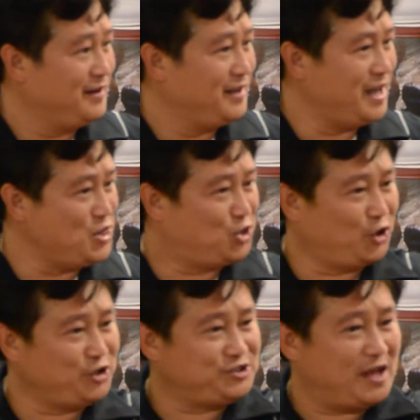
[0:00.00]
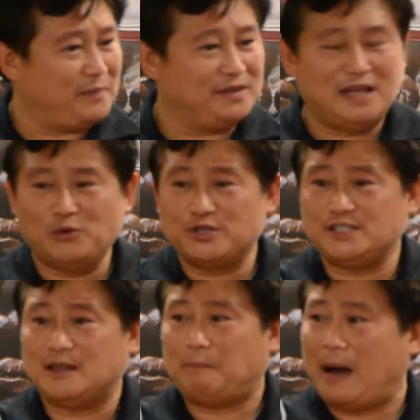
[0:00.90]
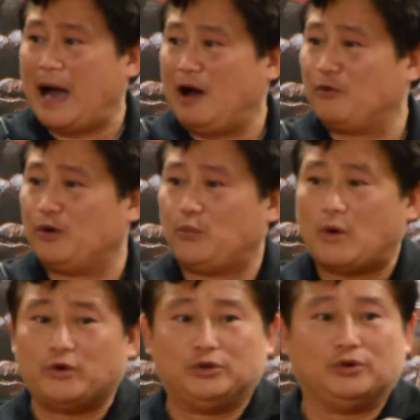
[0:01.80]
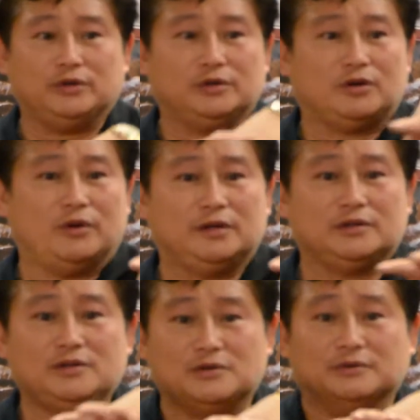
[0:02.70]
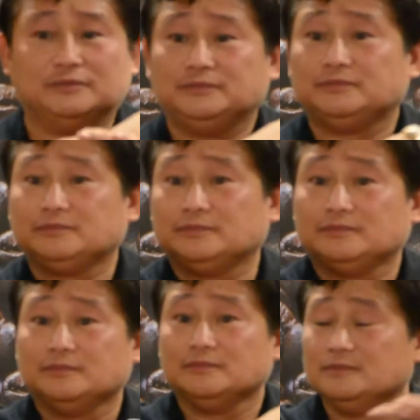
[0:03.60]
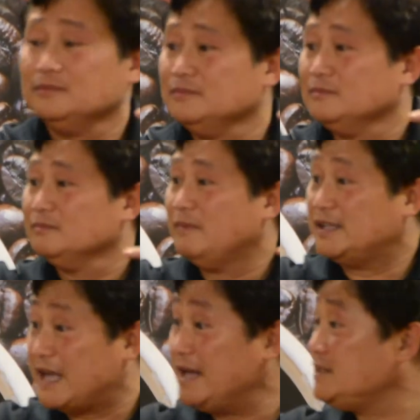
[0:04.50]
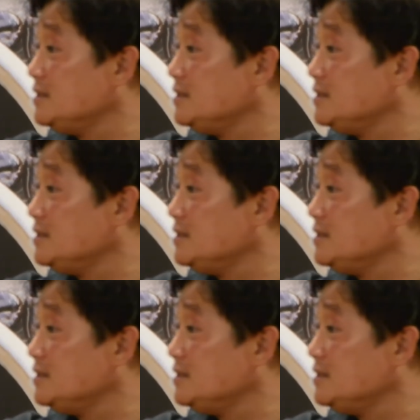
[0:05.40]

Endorse them, and they will see the power of what we're going to do. Make sense?